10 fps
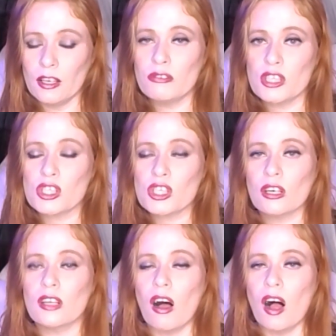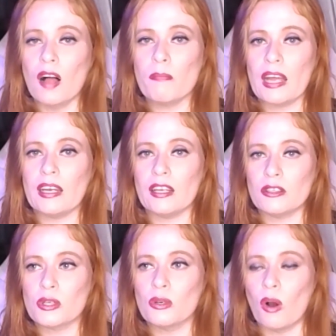You've just turned all men
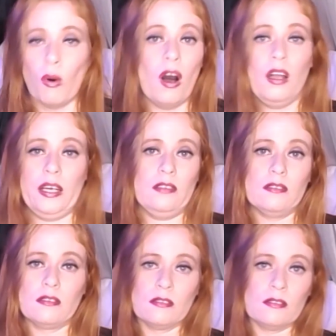into a wallet.